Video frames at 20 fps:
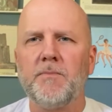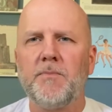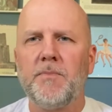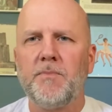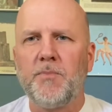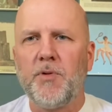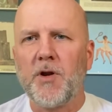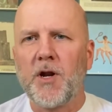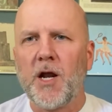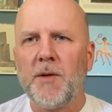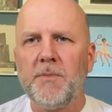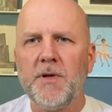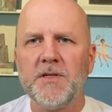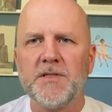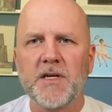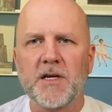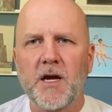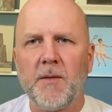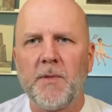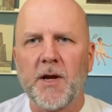put on
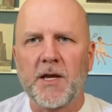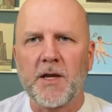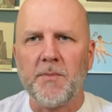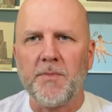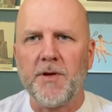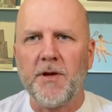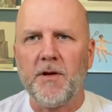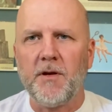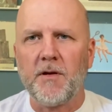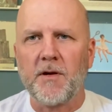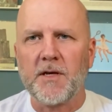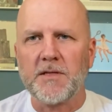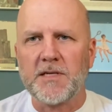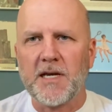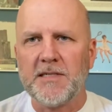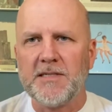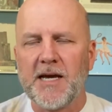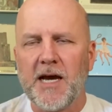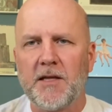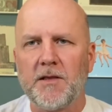music on my computer because I
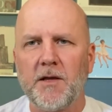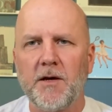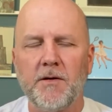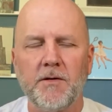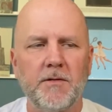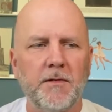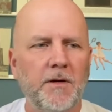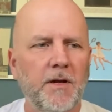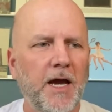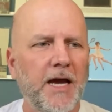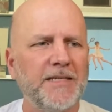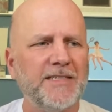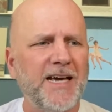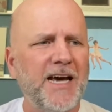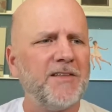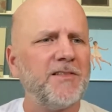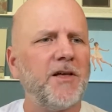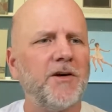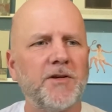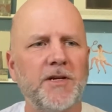
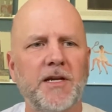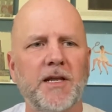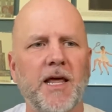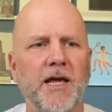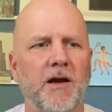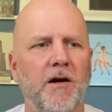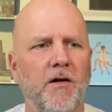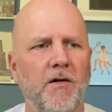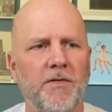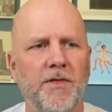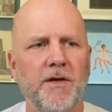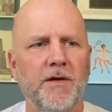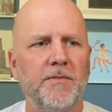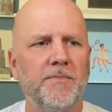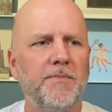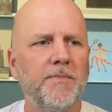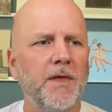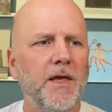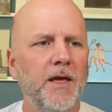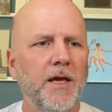downloaded like all the
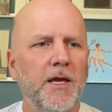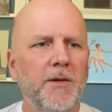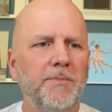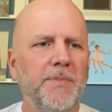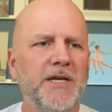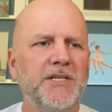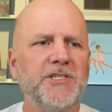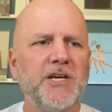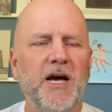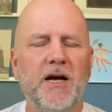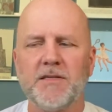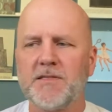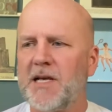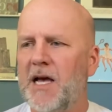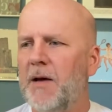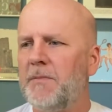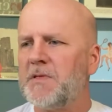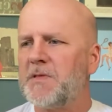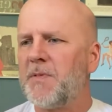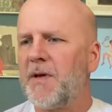Beach House
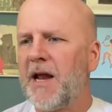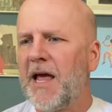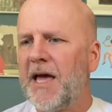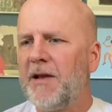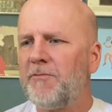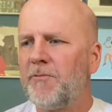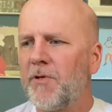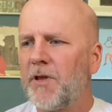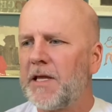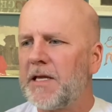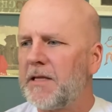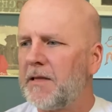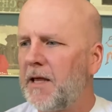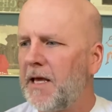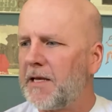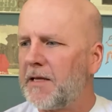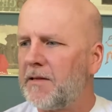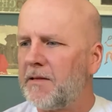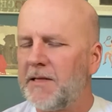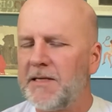albums, but I hadn't really
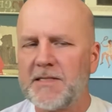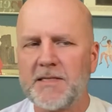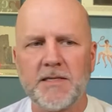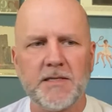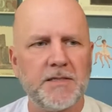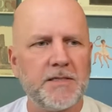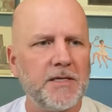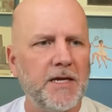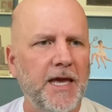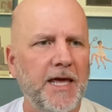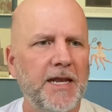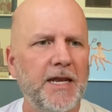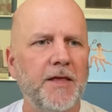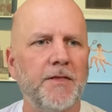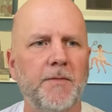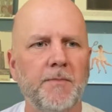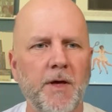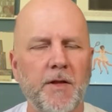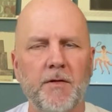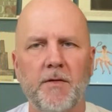like listened to any of
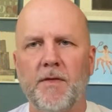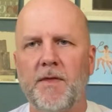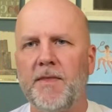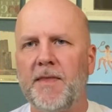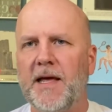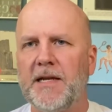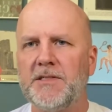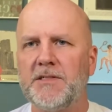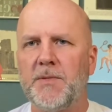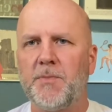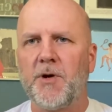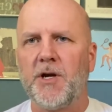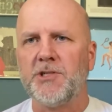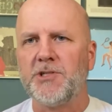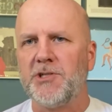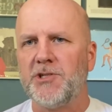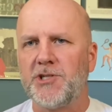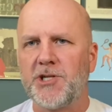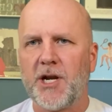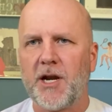them other than that
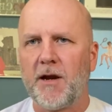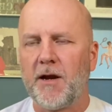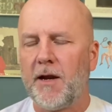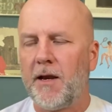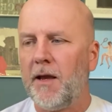Depression Cherry.